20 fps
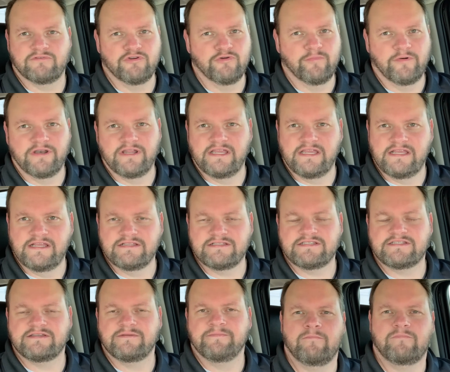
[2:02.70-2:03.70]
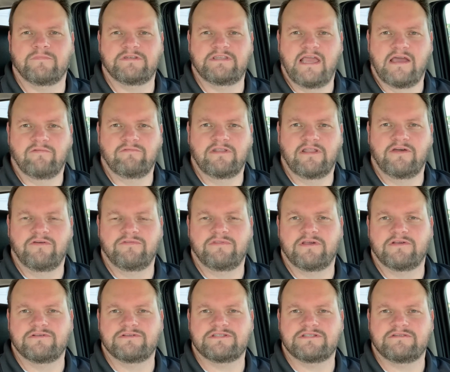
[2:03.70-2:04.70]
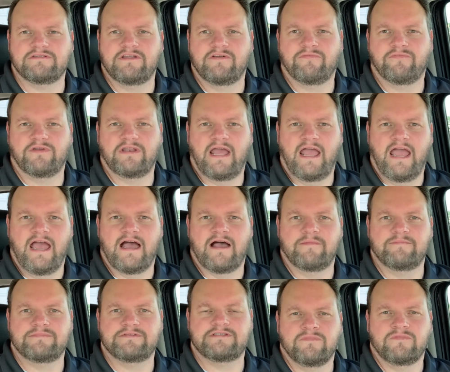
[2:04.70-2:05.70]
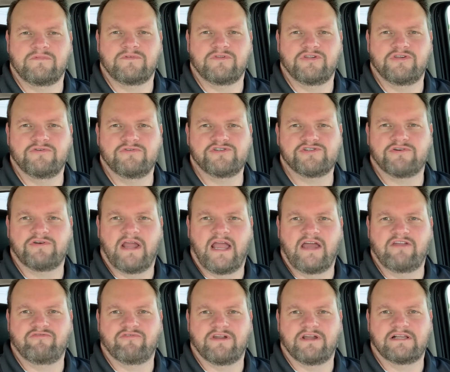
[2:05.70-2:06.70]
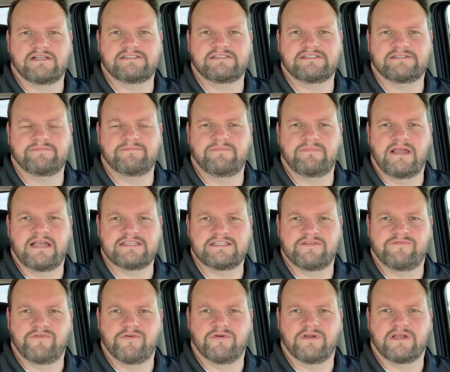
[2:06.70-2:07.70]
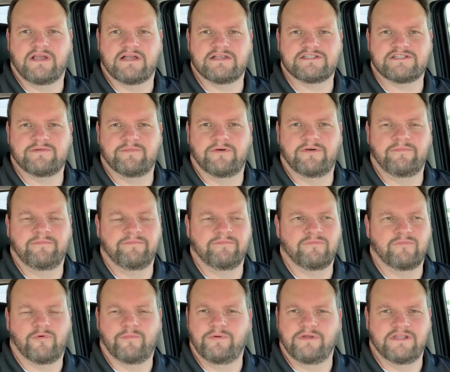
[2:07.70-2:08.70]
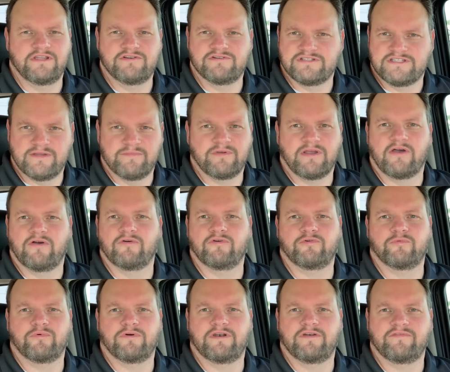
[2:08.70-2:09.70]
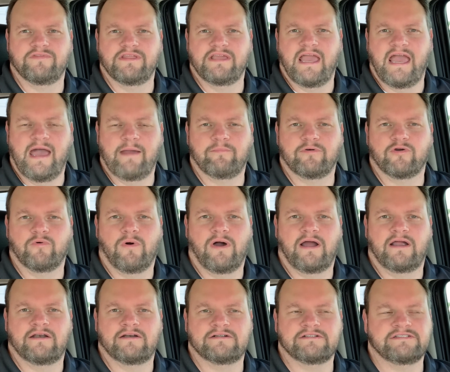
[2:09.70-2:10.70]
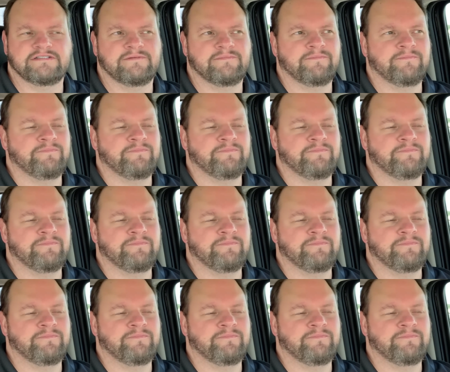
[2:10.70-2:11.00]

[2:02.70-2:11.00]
Uber Eats. Download those different apps. Use your address as if you're a customer, or put in your zip code or whatever the app requires.